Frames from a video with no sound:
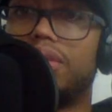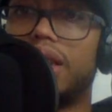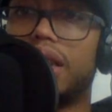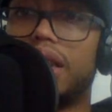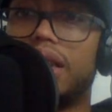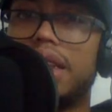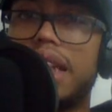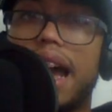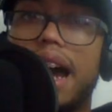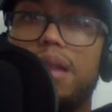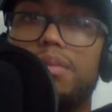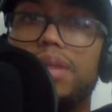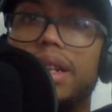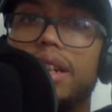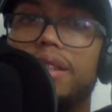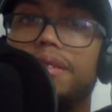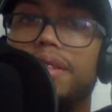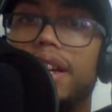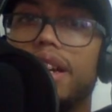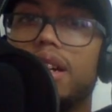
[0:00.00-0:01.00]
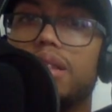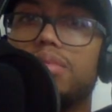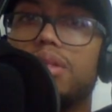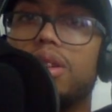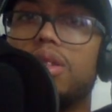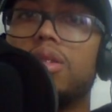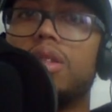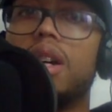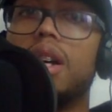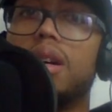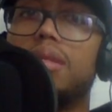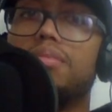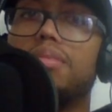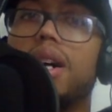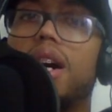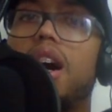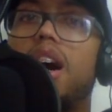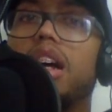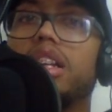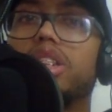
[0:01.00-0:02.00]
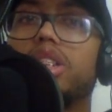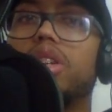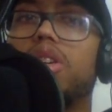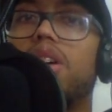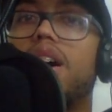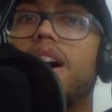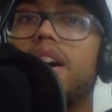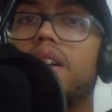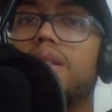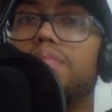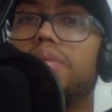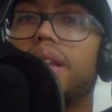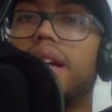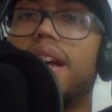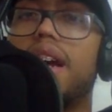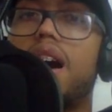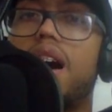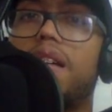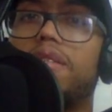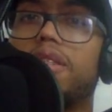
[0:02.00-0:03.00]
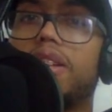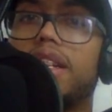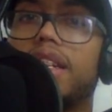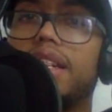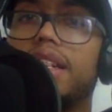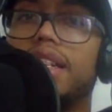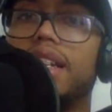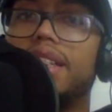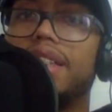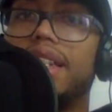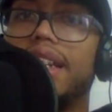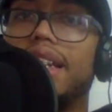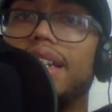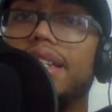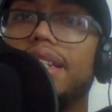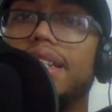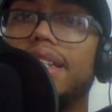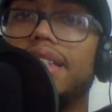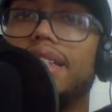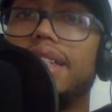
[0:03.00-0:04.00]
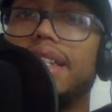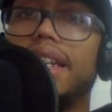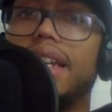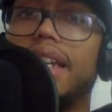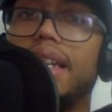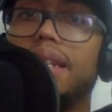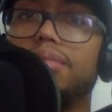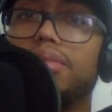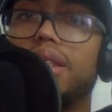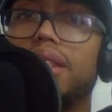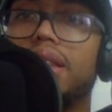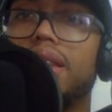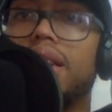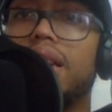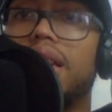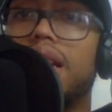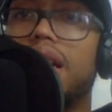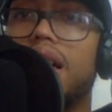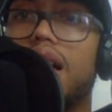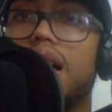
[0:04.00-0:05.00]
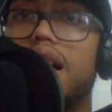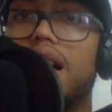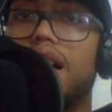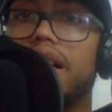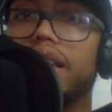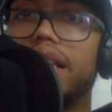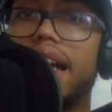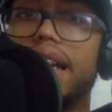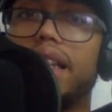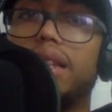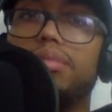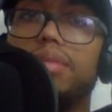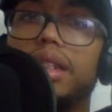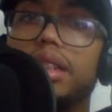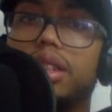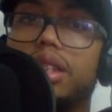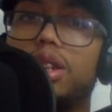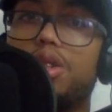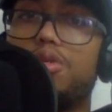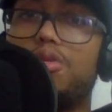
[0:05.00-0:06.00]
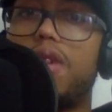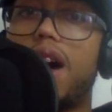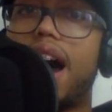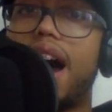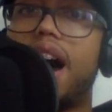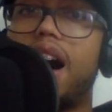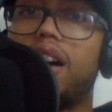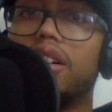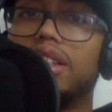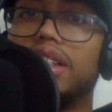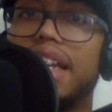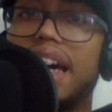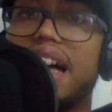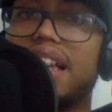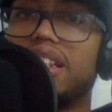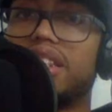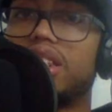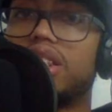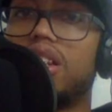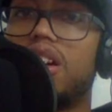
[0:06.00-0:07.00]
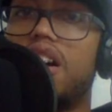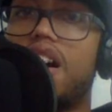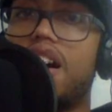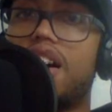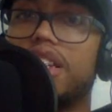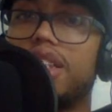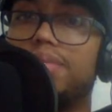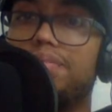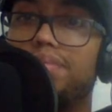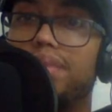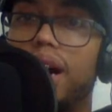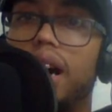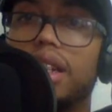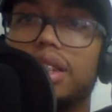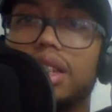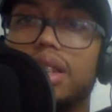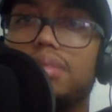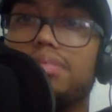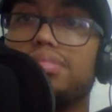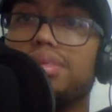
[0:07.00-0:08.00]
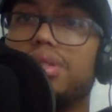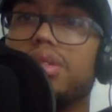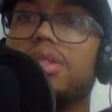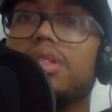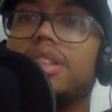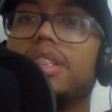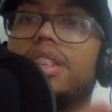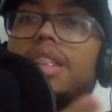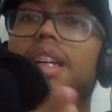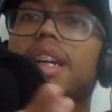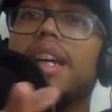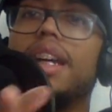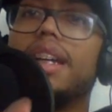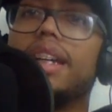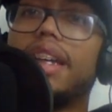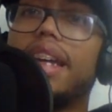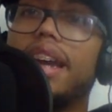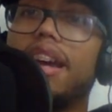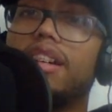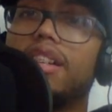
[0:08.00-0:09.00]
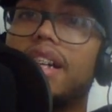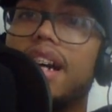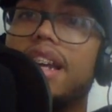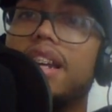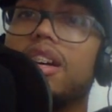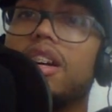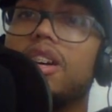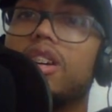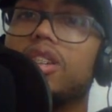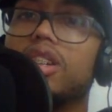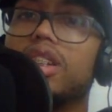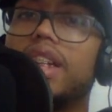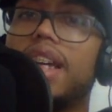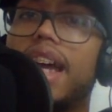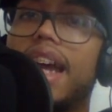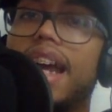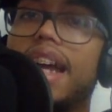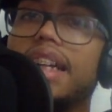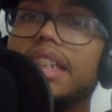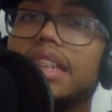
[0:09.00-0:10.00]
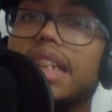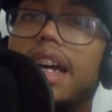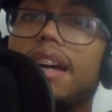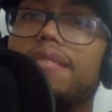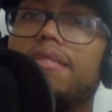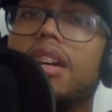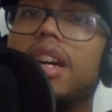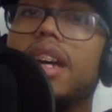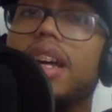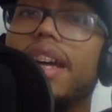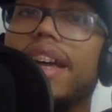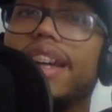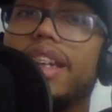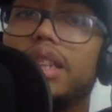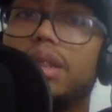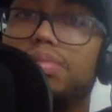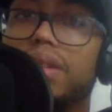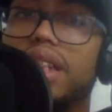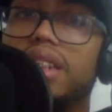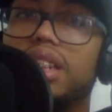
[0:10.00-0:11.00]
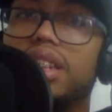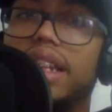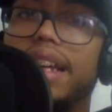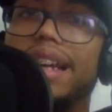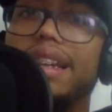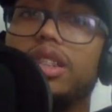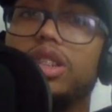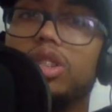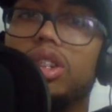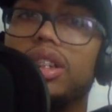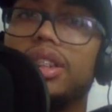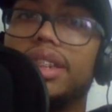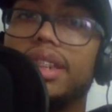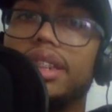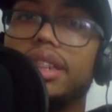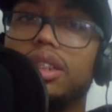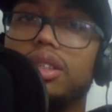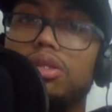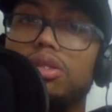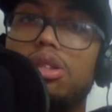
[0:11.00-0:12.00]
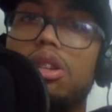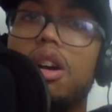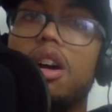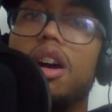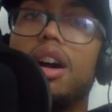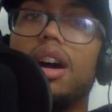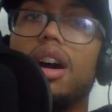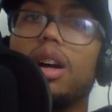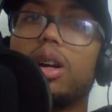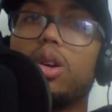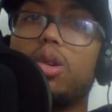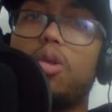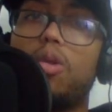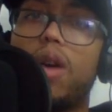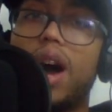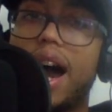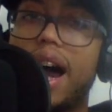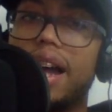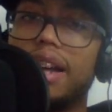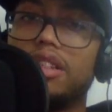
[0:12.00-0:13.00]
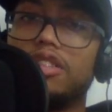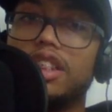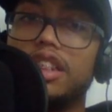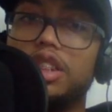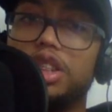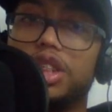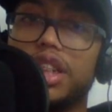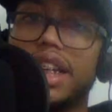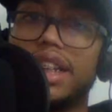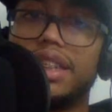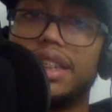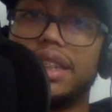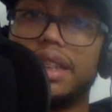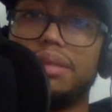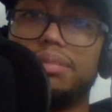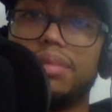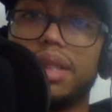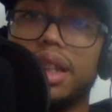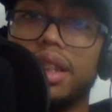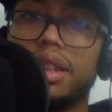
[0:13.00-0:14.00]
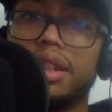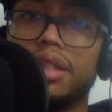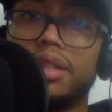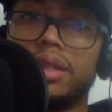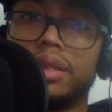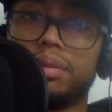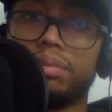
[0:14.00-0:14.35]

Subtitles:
that'll be available. But also other playoff contending teams like the Minnesota Wild, Dallas Stars, Boston Bruins, Carolina Hurricanes have expressed interest into acquiring JT Miller.